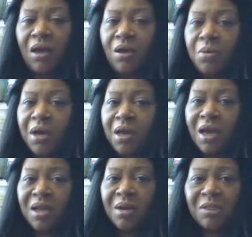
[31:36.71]
oh my
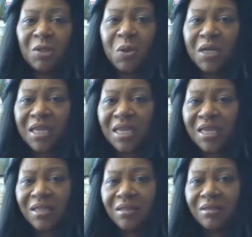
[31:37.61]
God, about
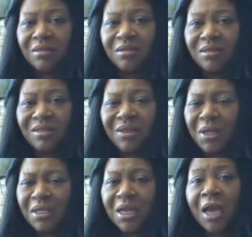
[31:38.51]
20,
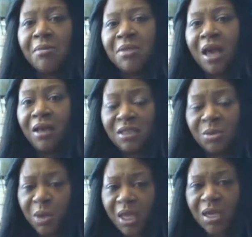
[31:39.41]
30 times. I just
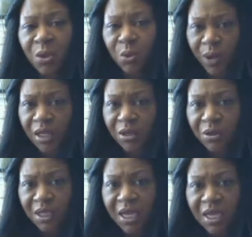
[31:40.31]
made it a regular
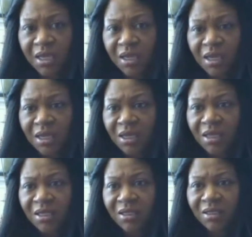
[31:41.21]
thing
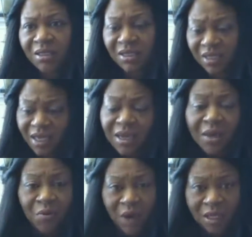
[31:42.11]
to sit
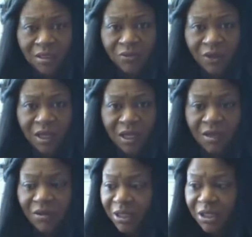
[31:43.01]
and watch the
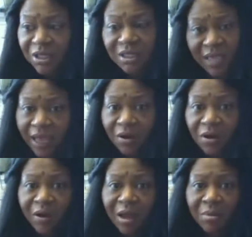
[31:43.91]
video. Like she sat
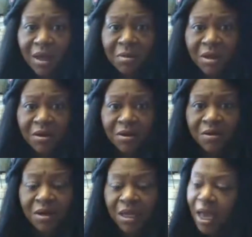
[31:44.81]
her grandbaby on
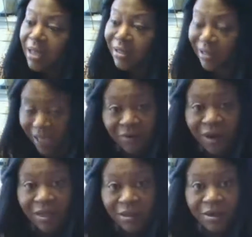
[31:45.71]
her knee, I sat
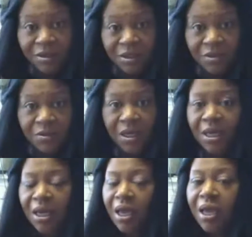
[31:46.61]
right there too,
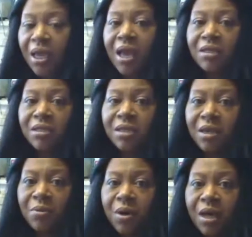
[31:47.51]
and I just
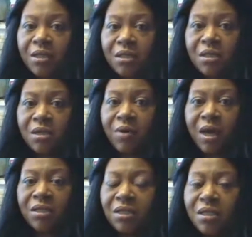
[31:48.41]
kept watching and
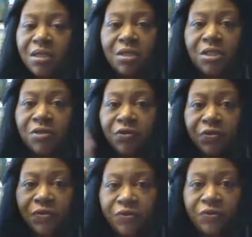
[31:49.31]
watching, and it
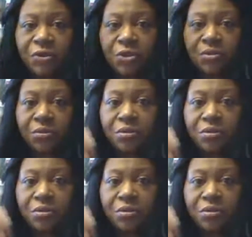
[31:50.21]
just